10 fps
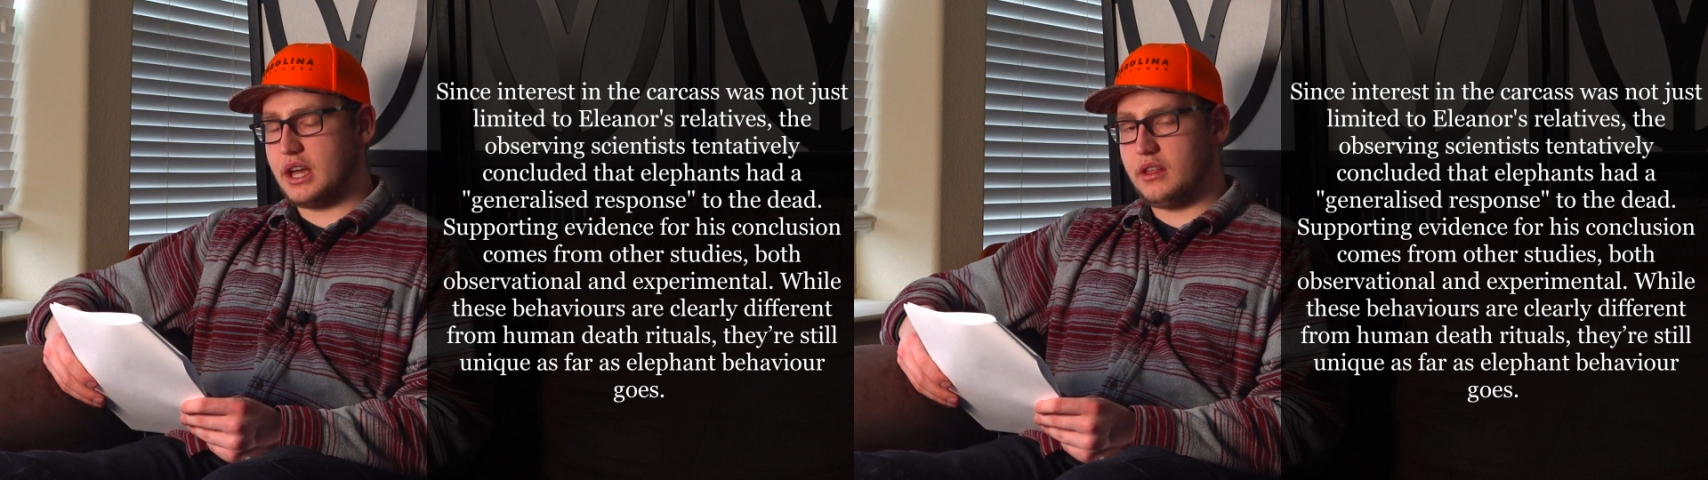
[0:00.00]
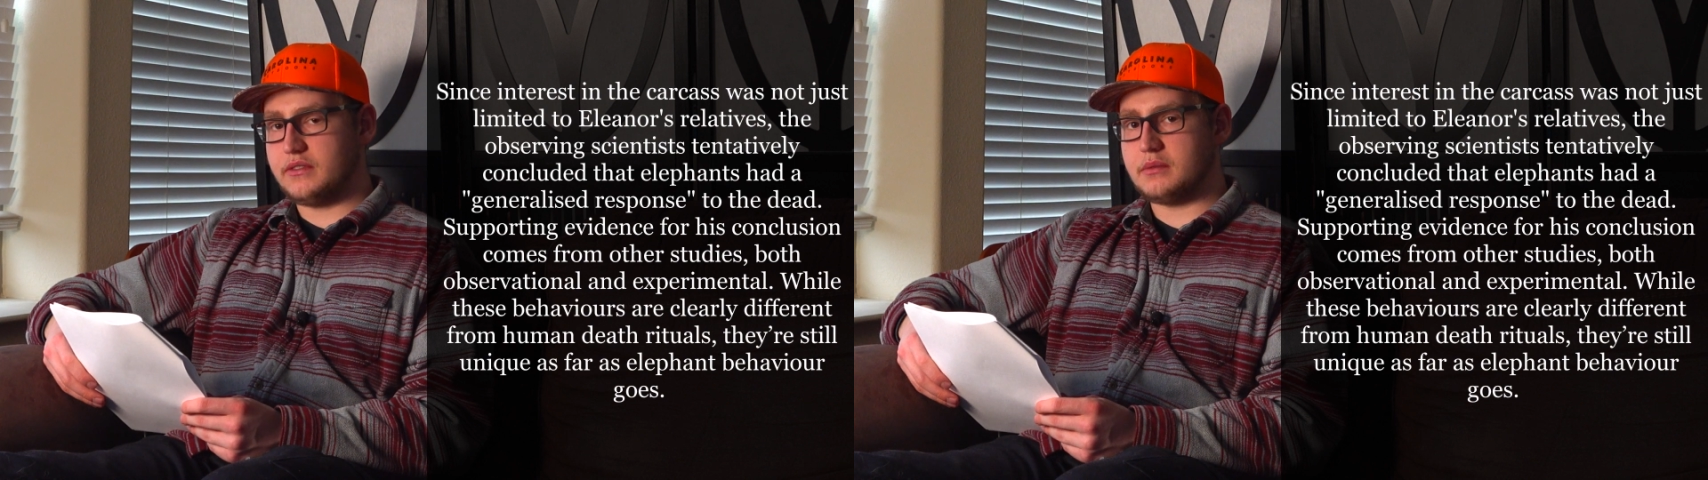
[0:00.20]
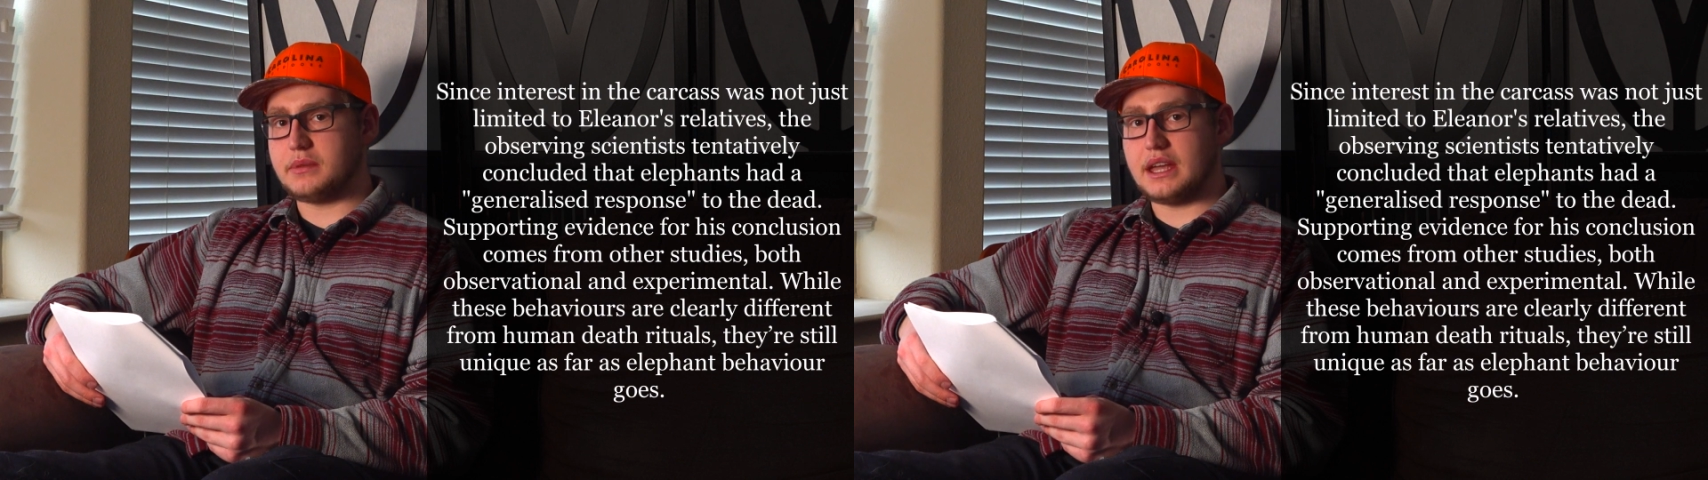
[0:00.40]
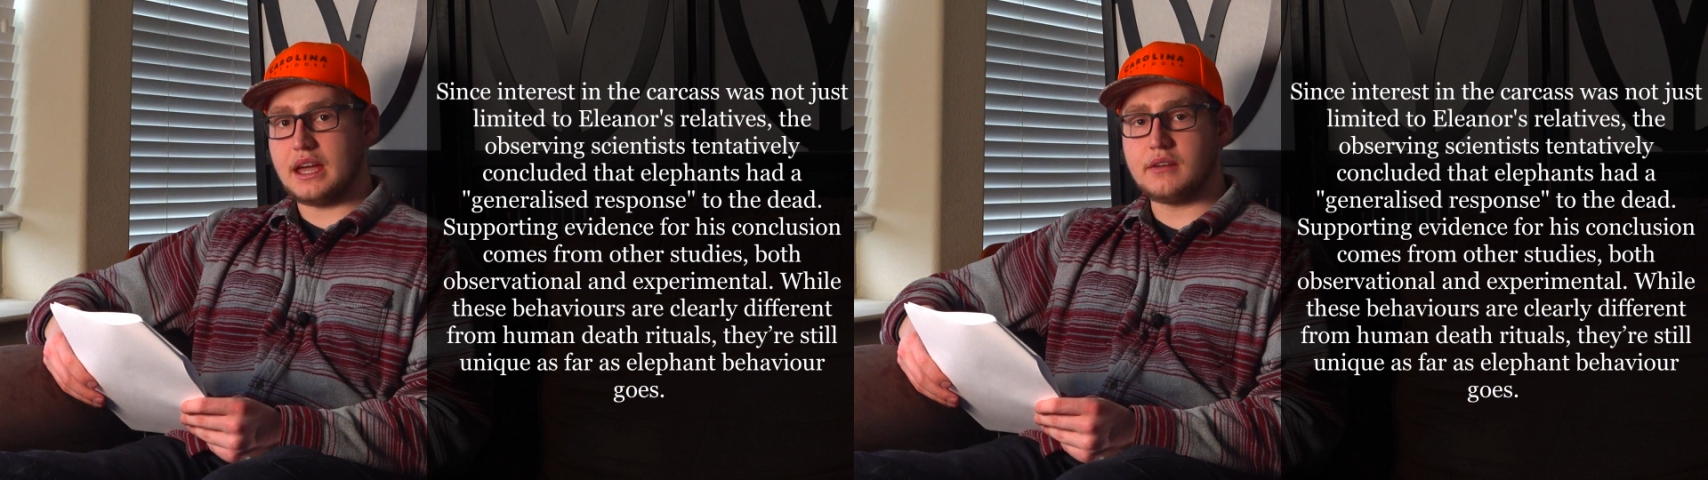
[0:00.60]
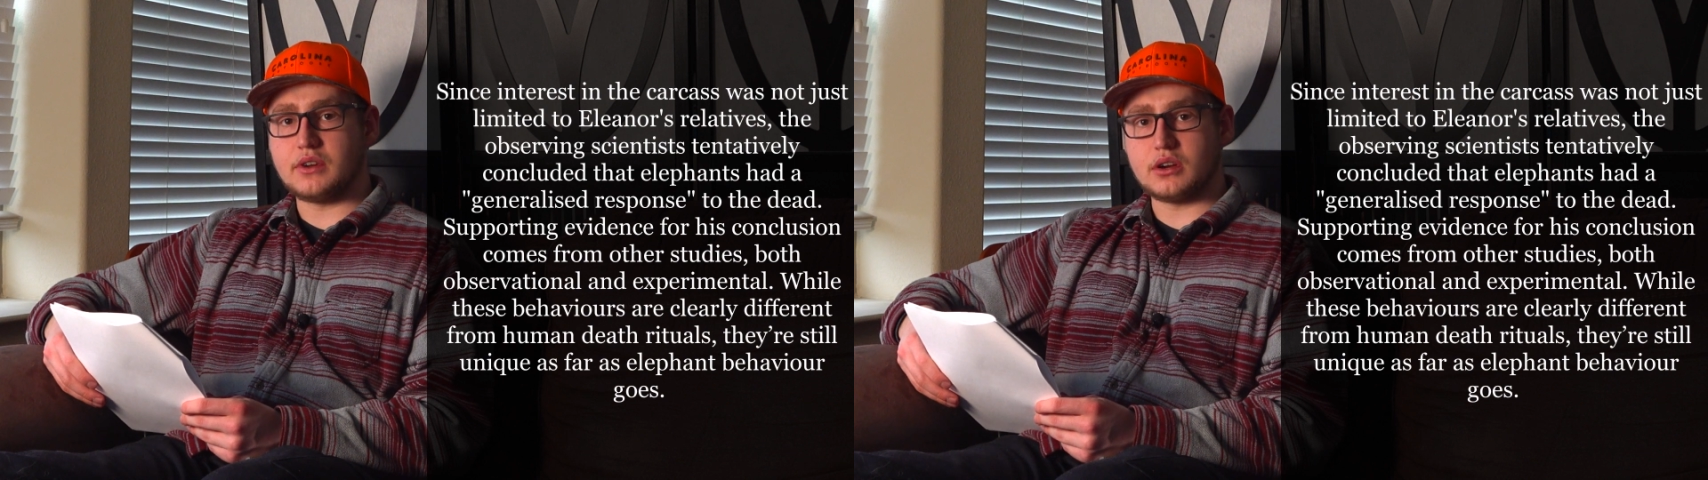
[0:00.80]
elephant
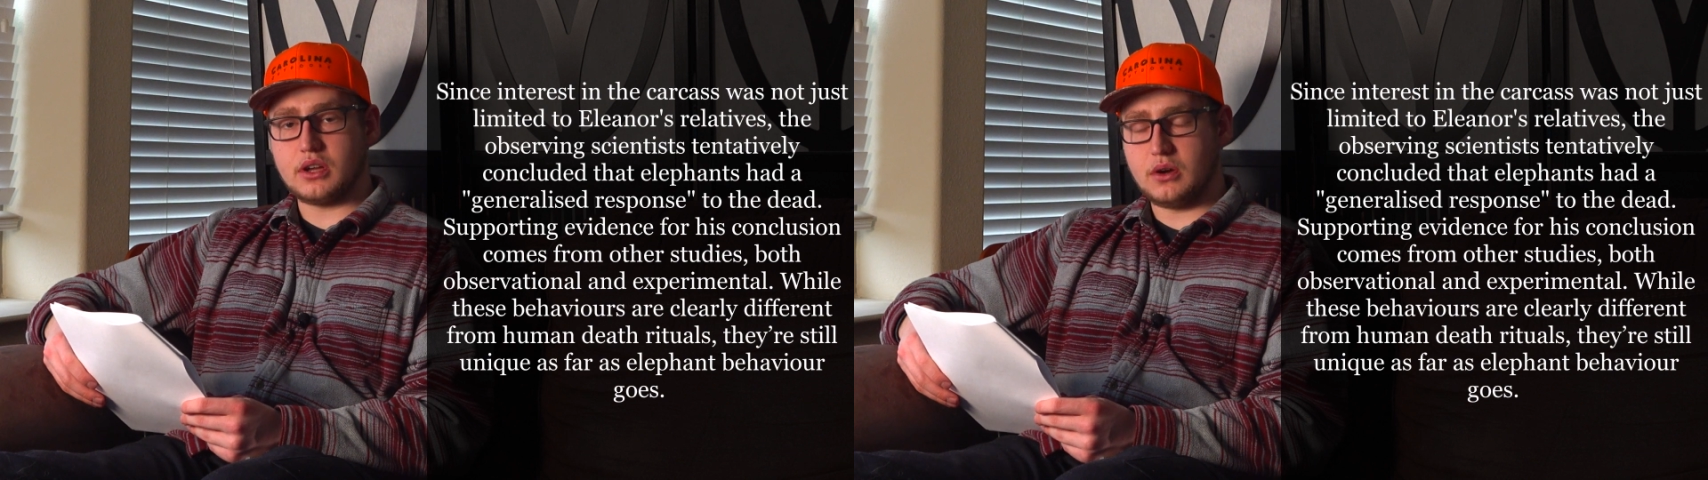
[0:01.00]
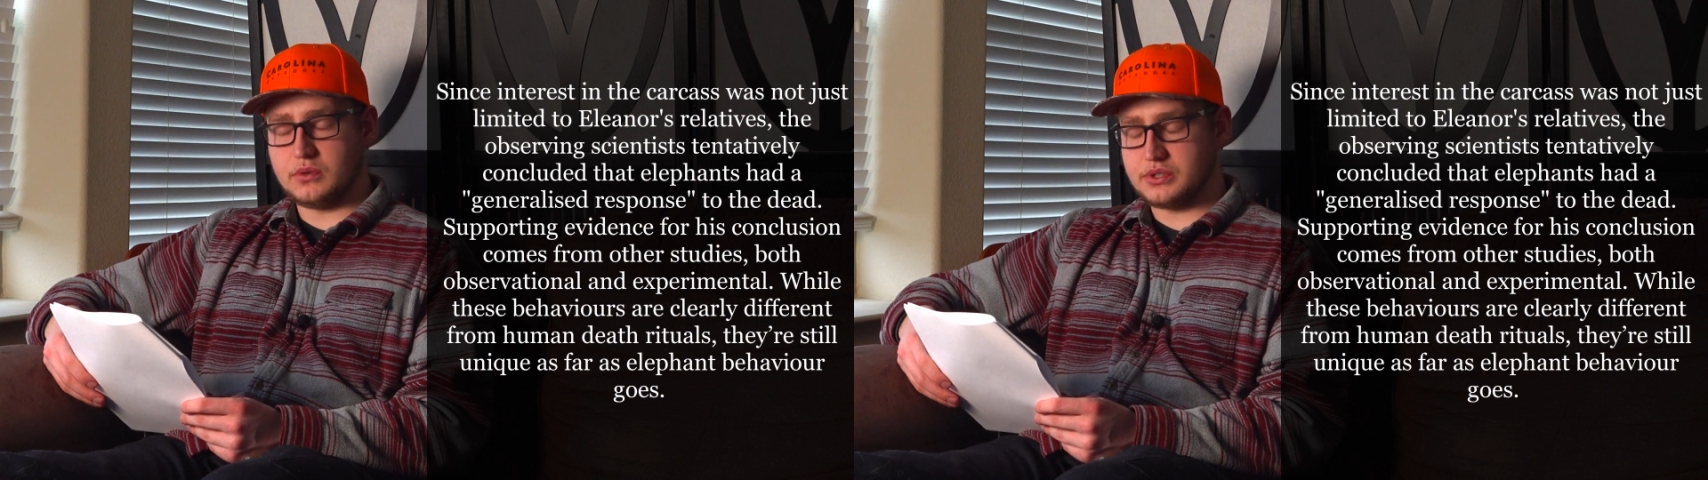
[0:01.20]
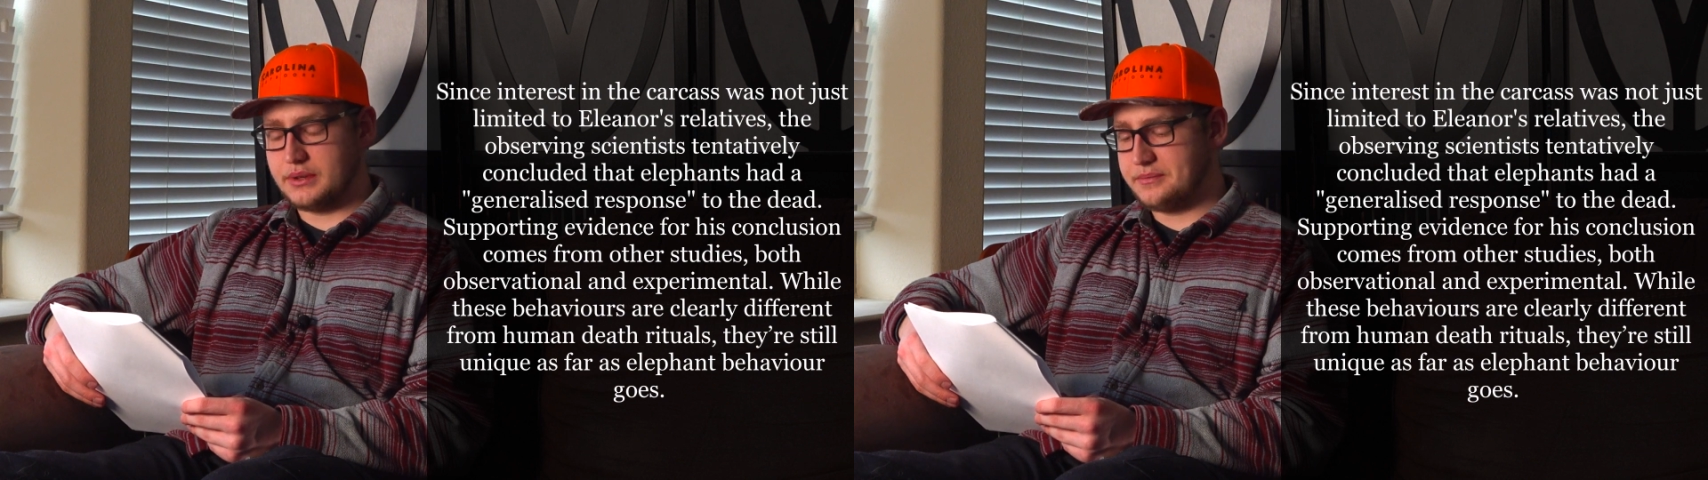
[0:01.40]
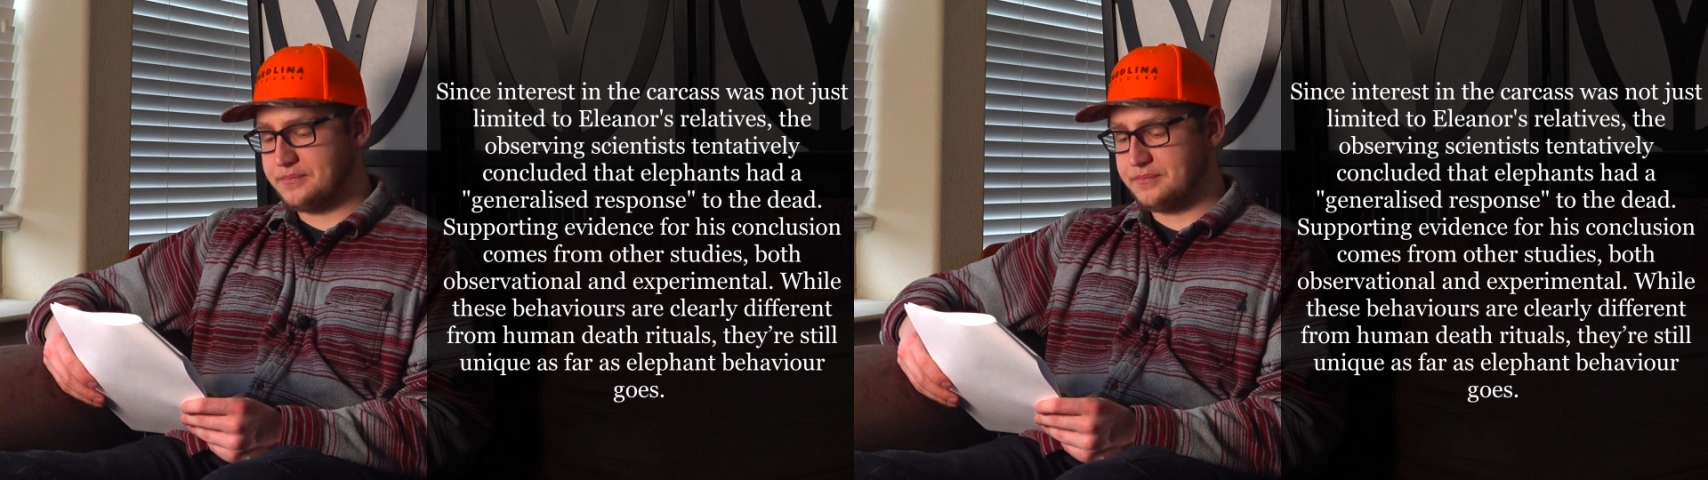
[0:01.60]
behavior goes.